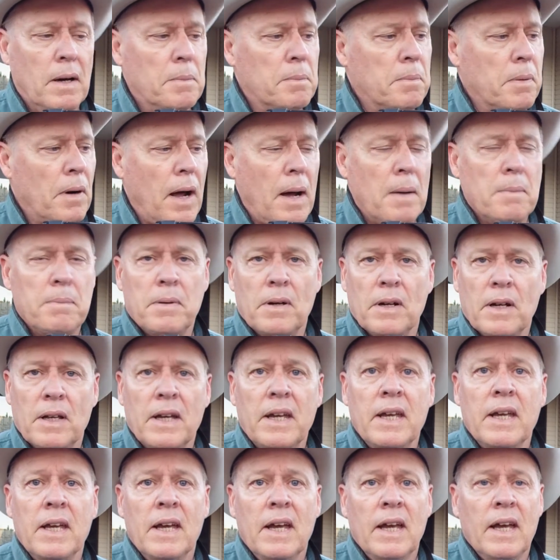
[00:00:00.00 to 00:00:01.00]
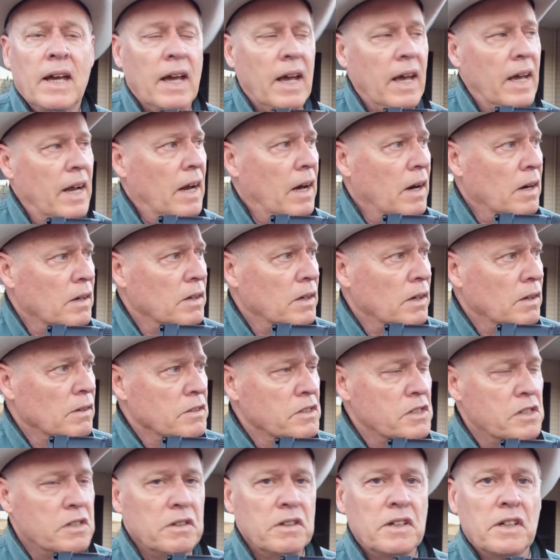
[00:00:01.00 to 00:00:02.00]
properly, and I'll go
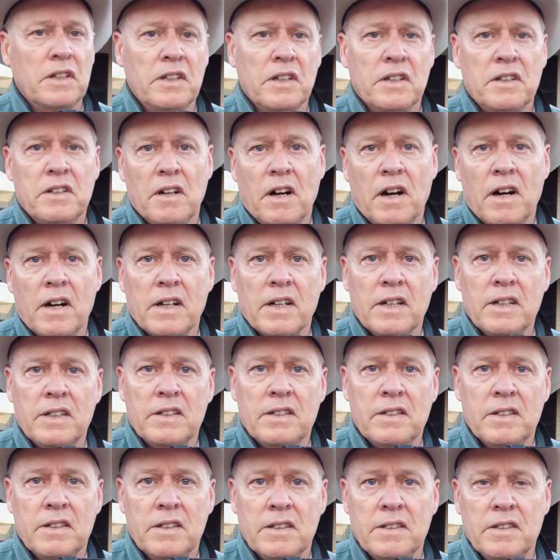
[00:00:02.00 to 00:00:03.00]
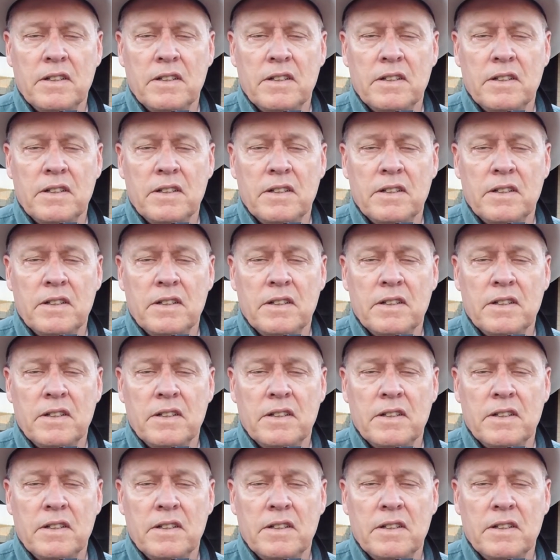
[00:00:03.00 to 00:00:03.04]
shoot at the target